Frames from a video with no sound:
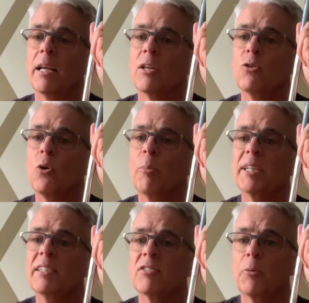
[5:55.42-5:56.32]

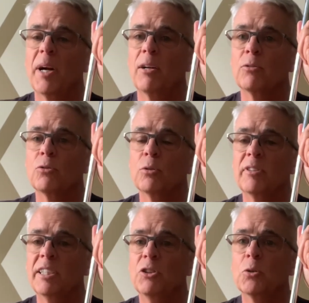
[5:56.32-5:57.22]
nobody's around to
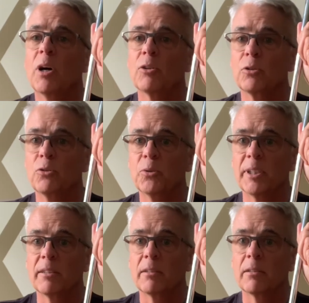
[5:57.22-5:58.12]
teach you how to do it,
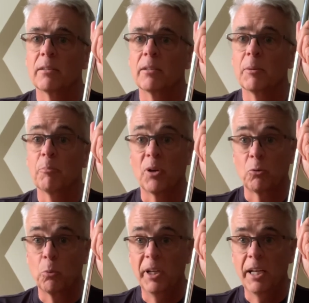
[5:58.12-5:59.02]
but
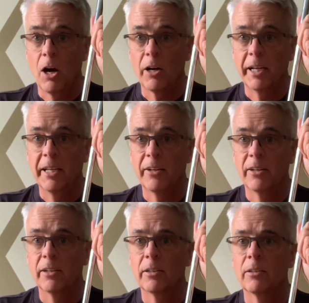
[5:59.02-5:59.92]
we are
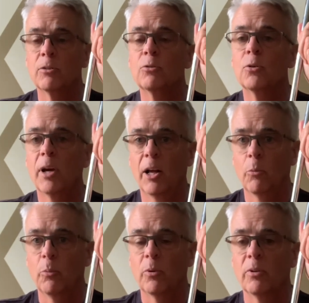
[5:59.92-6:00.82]
here to
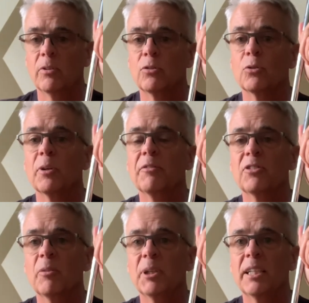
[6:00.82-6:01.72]
help. So if
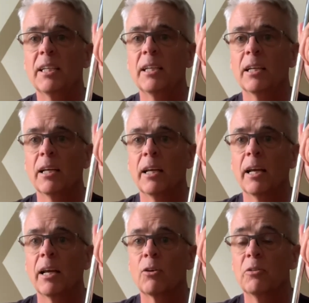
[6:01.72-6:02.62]
somebody could